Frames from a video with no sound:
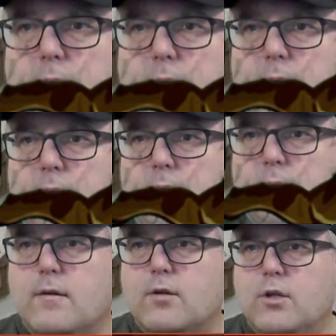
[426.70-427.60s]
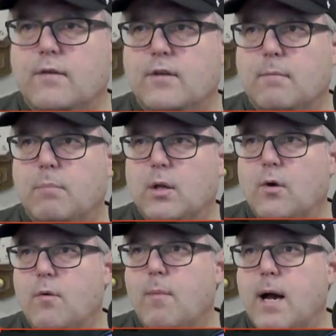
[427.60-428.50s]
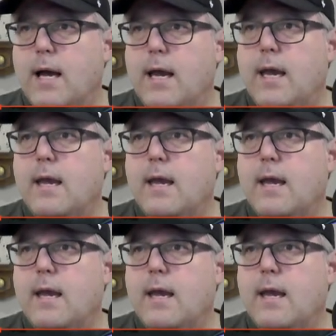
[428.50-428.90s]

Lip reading: can shift it below my,